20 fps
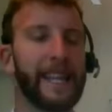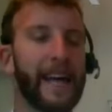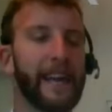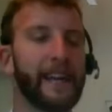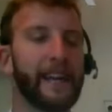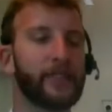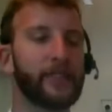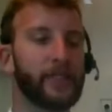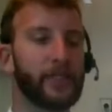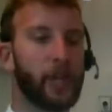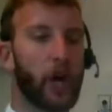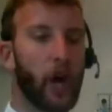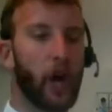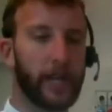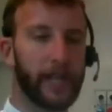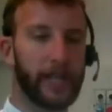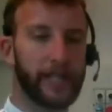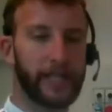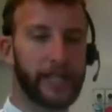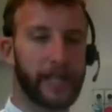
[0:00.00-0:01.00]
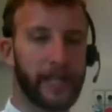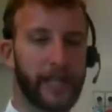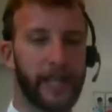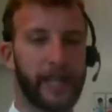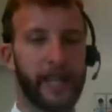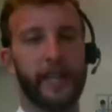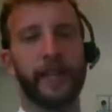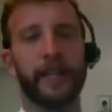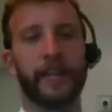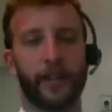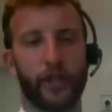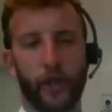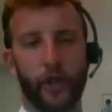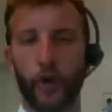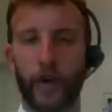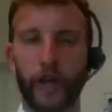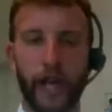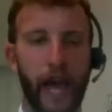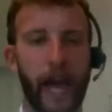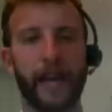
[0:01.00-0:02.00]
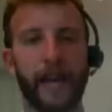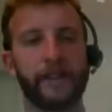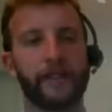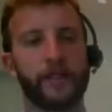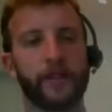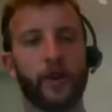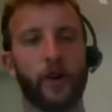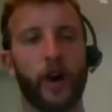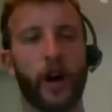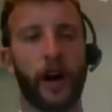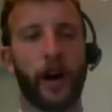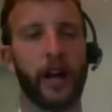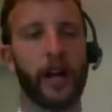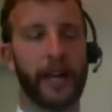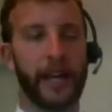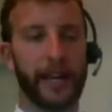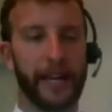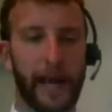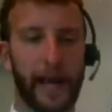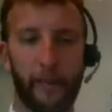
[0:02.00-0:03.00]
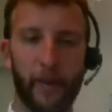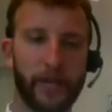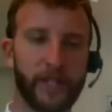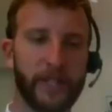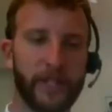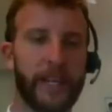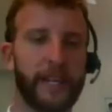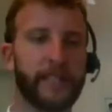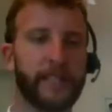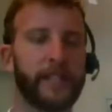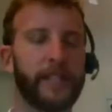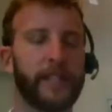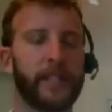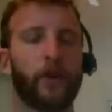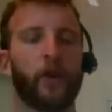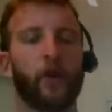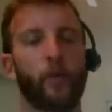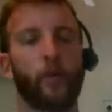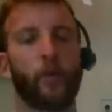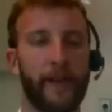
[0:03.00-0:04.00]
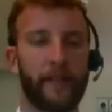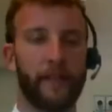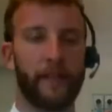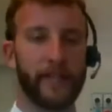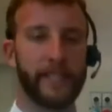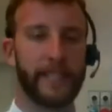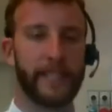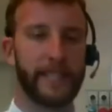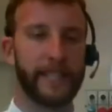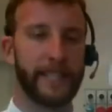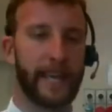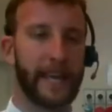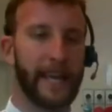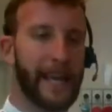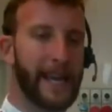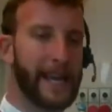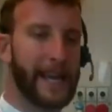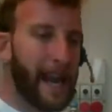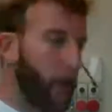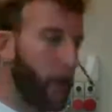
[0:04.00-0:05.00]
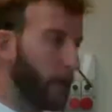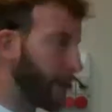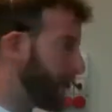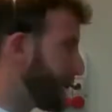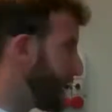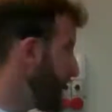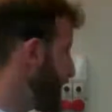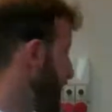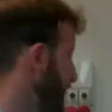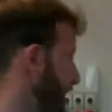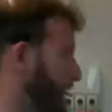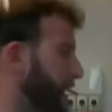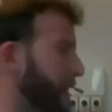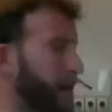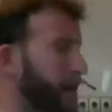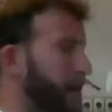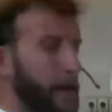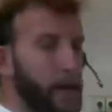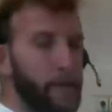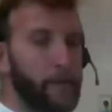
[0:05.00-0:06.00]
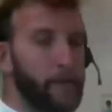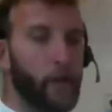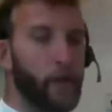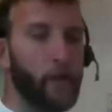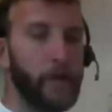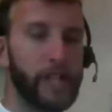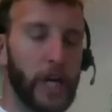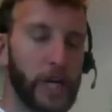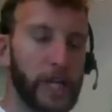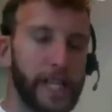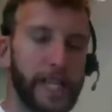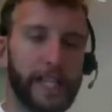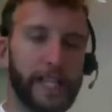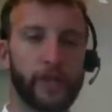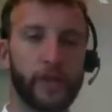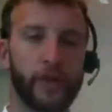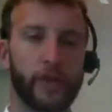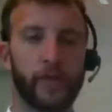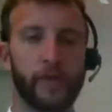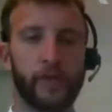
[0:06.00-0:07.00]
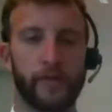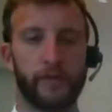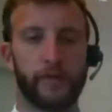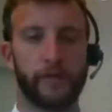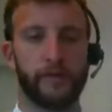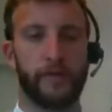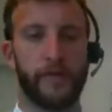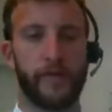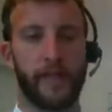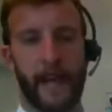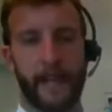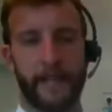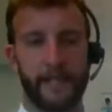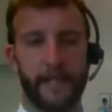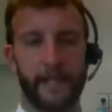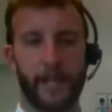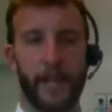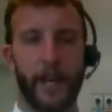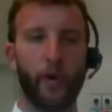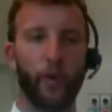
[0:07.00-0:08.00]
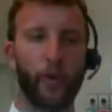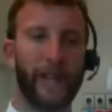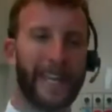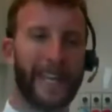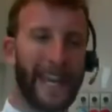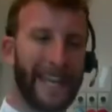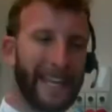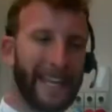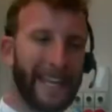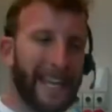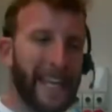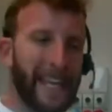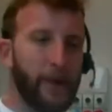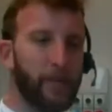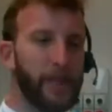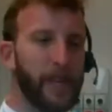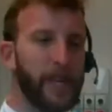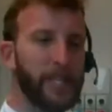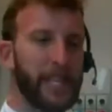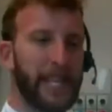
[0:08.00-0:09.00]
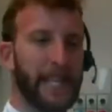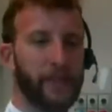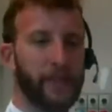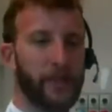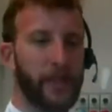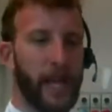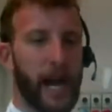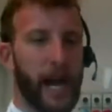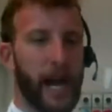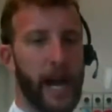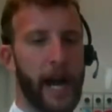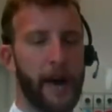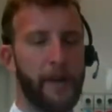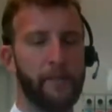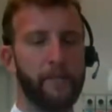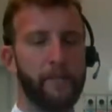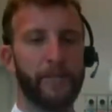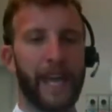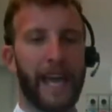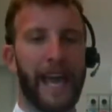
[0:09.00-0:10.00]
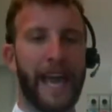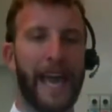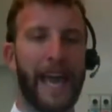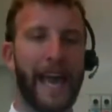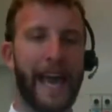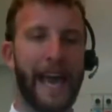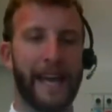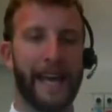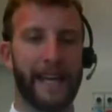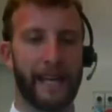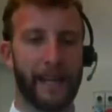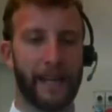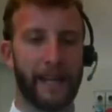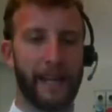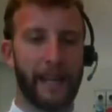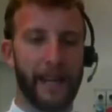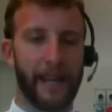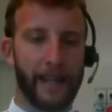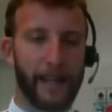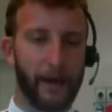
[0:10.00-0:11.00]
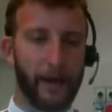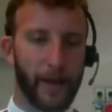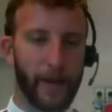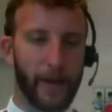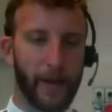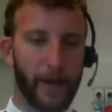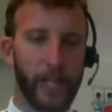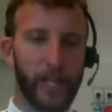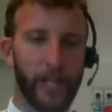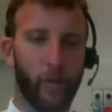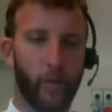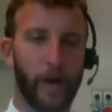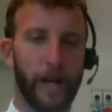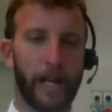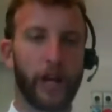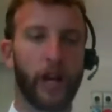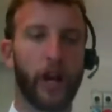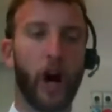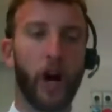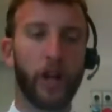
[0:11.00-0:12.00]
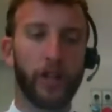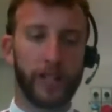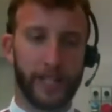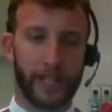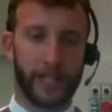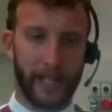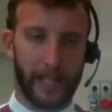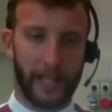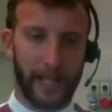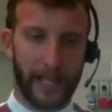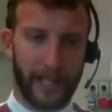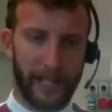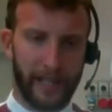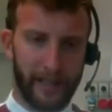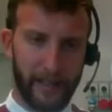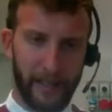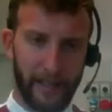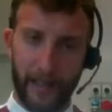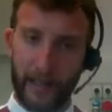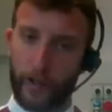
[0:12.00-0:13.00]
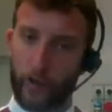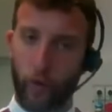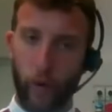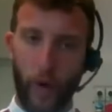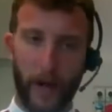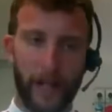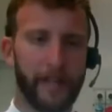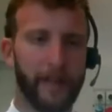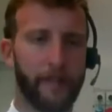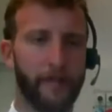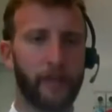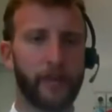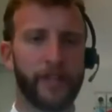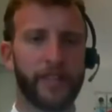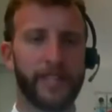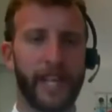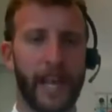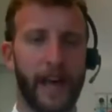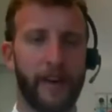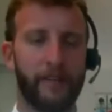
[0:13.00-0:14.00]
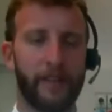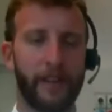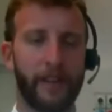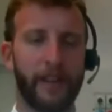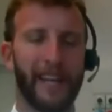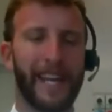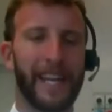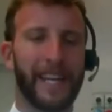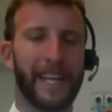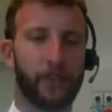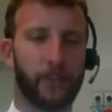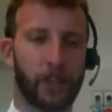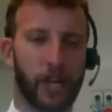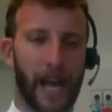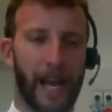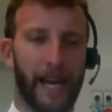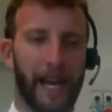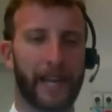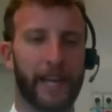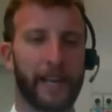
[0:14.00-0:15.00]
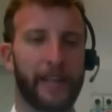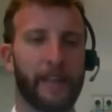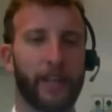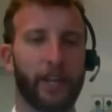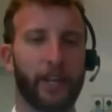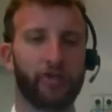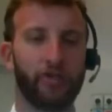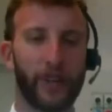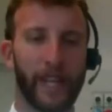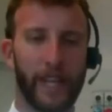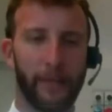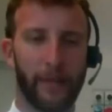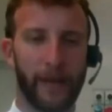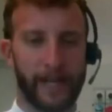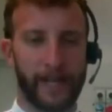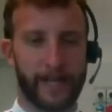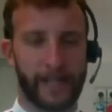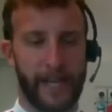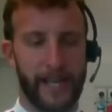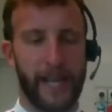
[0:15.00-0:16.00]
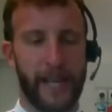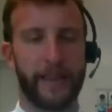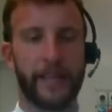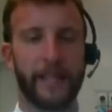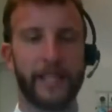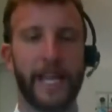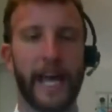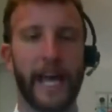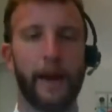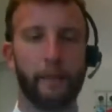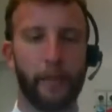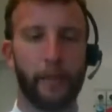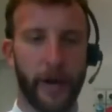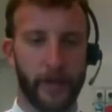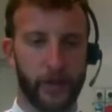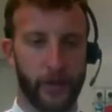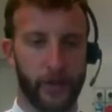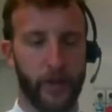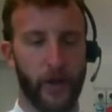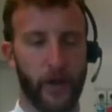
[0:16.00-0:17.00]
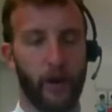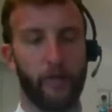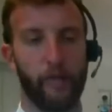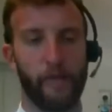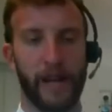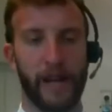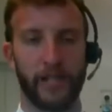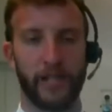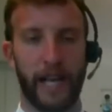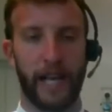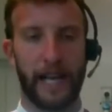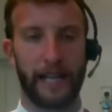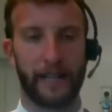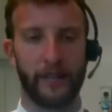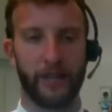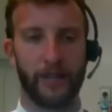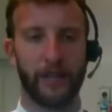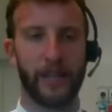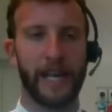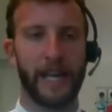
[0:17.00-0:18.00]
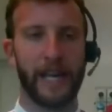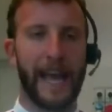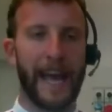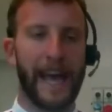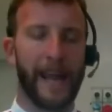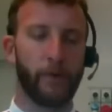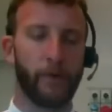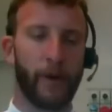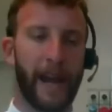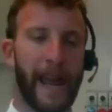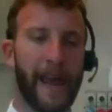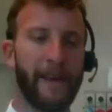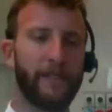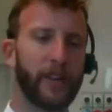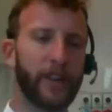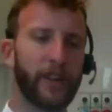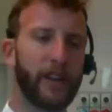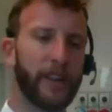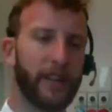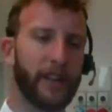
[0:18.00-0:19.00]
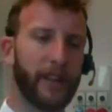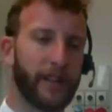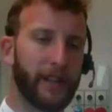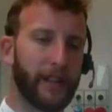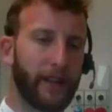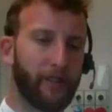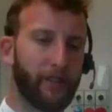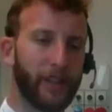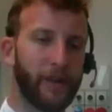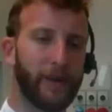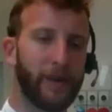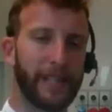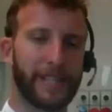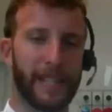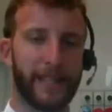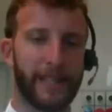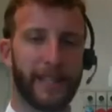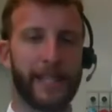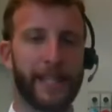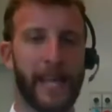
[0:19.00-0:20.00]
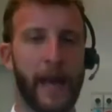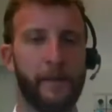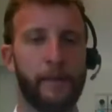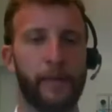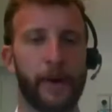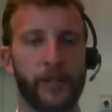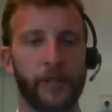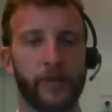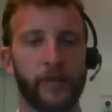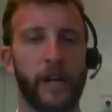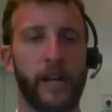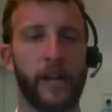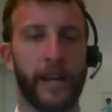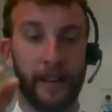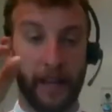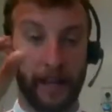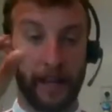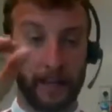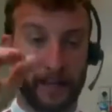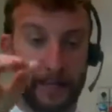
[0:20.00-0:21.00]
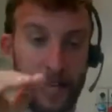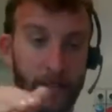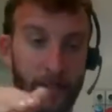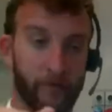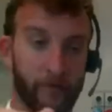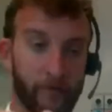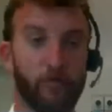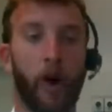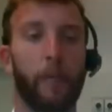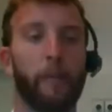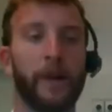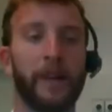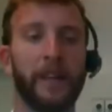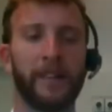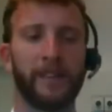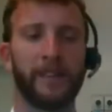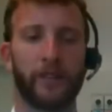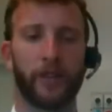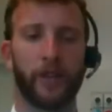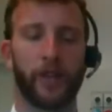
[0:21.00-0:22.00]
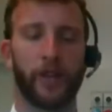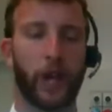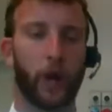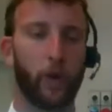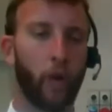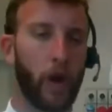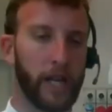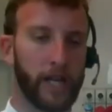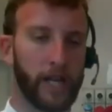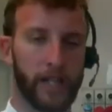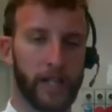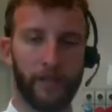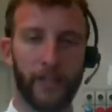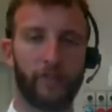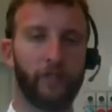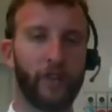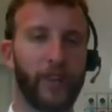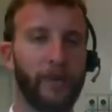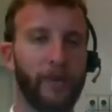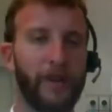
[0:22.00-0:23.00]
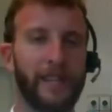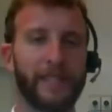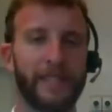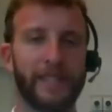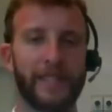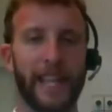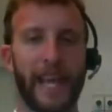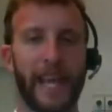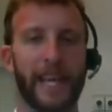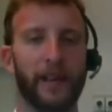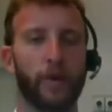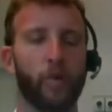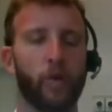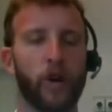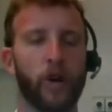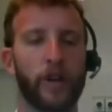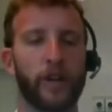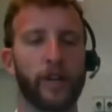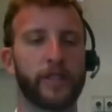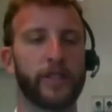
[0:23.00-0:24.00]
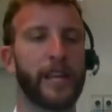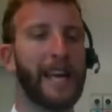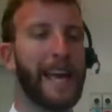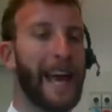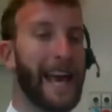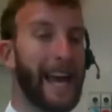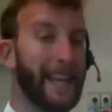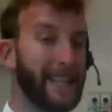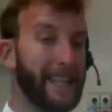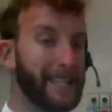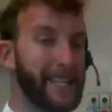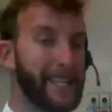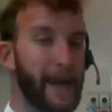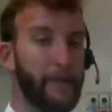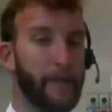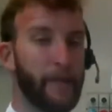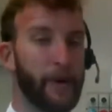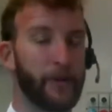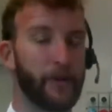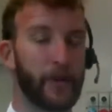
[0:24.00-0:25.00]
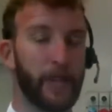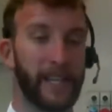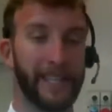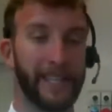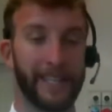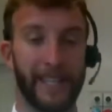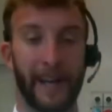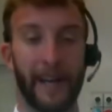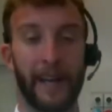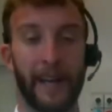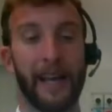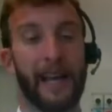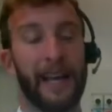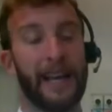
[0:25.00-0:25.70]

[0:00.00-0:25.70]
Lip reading: and then stock it in a showcase or in a pozzetti or whatever it is. Now here, we don't need to do that. We can keep the gelato there, and the machine will constantly, 24/7, check the creaminess and the temperature of my gelato. And whenever the creaminess and the temperature, they start dropping, so the quality of the creaminess is getting worse and the temperature is,